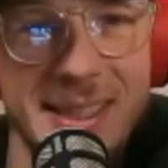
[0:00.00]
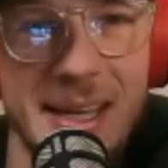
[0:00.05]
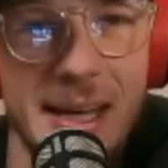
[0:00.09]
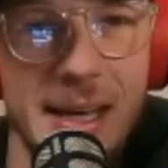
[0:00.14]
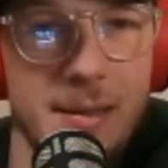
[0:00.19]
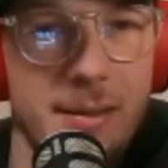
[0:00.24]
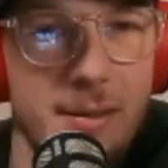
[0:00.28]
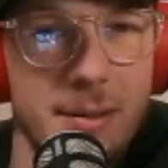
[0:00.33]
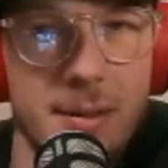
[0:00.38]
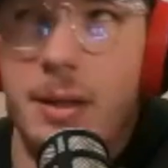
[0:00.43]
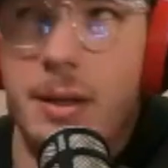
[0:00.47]

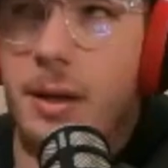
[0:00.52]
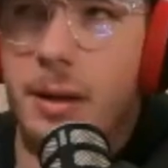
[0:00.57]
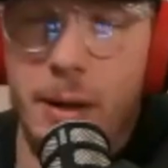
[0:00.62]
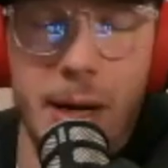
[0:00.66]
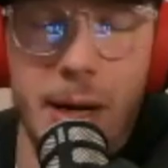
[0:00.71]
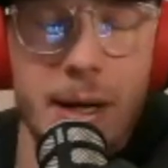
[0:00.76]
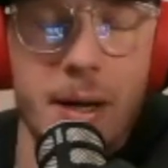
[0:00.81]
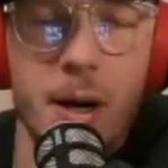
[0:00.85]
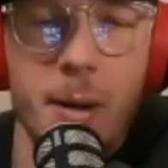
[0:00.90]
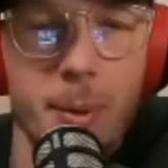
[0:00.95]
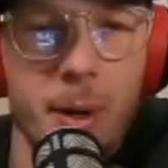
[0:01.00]
It
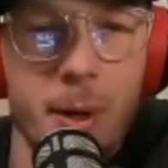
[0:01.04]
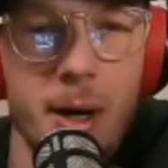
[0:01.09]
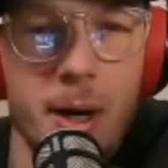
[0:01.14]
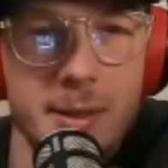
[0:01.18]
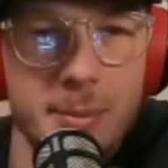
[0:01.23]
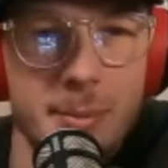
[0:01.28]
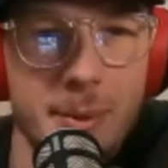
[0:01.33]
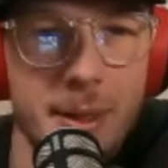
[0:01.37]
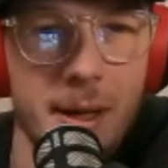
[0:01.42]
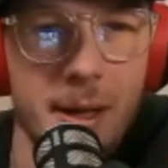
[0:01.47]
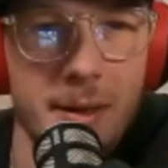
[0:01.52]
ended up
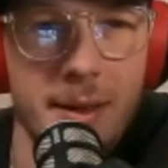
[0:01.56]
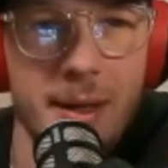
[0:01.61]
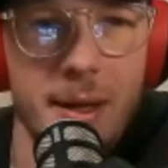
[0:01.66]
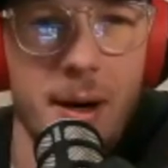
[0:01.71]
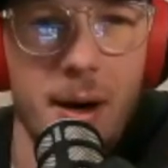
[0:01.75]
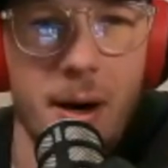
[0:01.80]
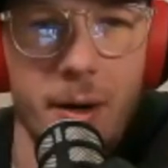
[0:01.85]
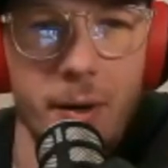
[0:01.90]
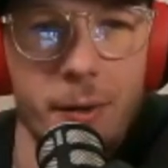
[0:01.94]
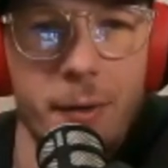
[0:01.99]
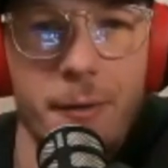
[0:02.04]
costing me, I think,
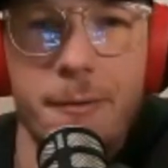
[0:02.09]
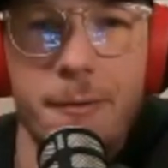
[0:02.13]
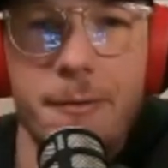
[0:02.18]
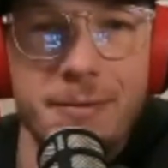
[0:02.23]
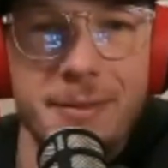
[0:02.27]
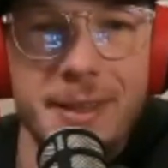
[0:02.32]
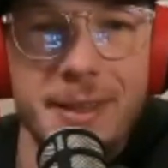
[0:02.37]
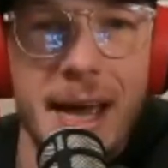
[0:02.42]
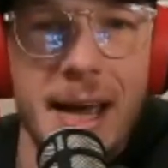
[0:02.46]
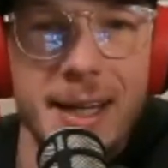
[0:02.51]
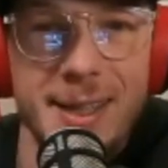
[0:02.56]

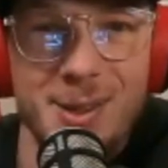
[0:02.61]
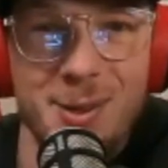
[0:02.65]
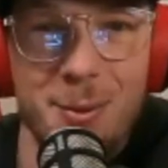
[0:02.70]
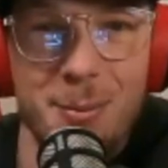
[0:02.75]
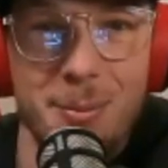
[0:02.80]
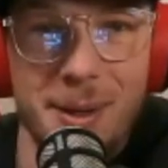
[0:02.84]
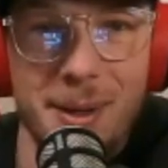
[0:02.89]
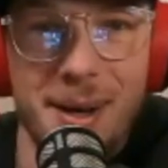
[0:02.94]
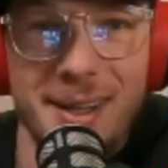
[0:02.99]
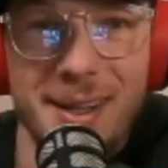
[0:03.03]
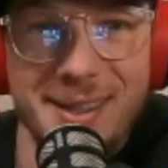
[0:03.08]
150 extra
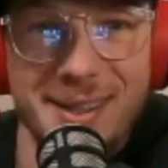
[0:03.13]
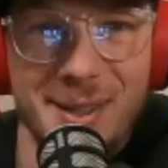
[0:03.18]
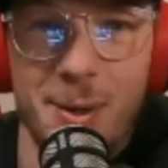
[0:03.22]
bucks.